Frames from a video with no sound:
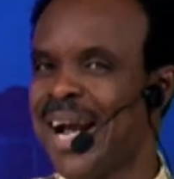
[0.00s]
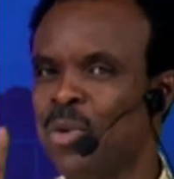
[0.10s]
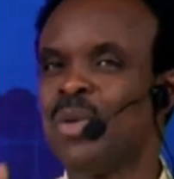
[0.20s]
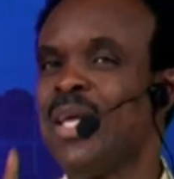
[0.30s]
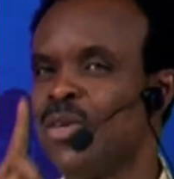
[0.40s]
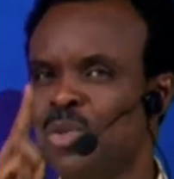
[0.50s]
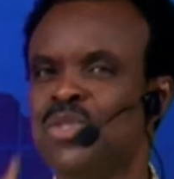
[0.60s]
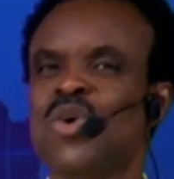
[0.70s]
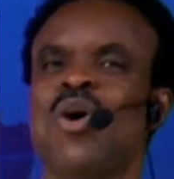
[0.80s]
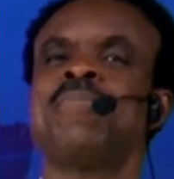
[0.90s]
I know a new
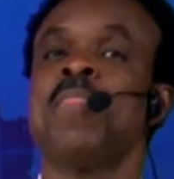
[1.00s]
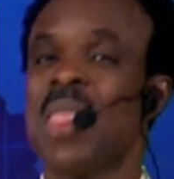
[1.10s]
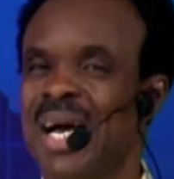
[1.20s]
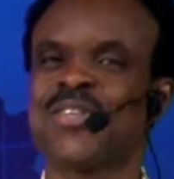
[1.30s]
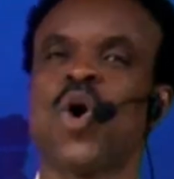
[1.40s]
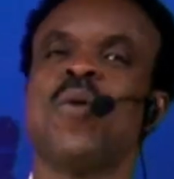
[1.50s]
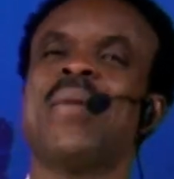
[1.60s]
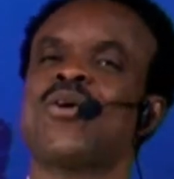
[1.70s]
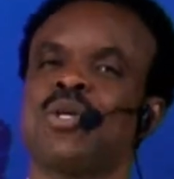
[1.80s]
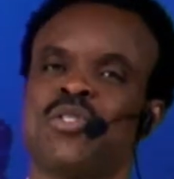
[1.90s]
dawn has come
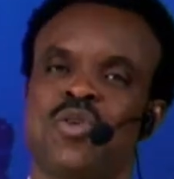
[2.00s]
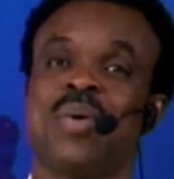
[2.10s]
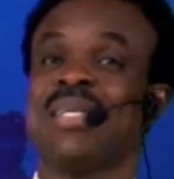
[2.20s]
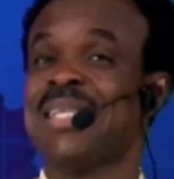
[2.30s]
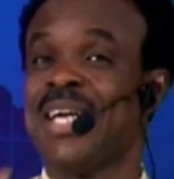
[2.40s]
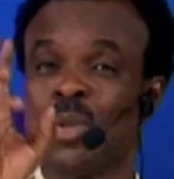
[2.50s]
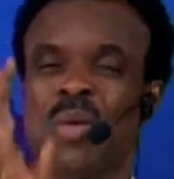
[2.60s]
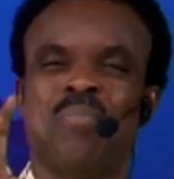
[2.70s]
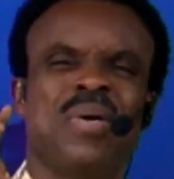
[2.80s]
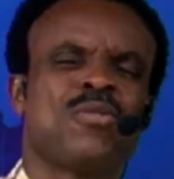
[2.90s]
across your path. I know
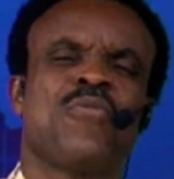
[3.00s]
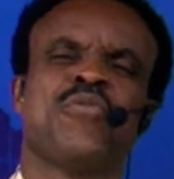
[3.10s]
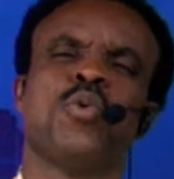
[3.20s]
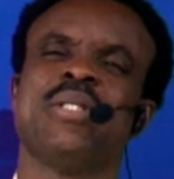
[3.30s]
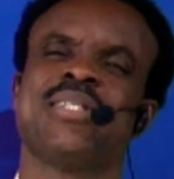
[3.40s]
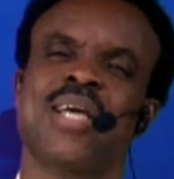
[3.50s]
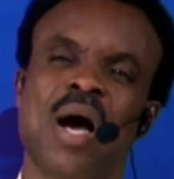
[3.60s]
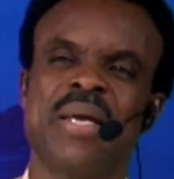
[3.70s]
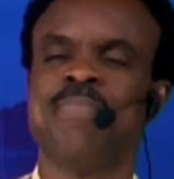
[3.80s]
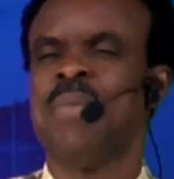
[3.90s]
the best of you is
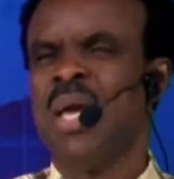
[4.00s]
coming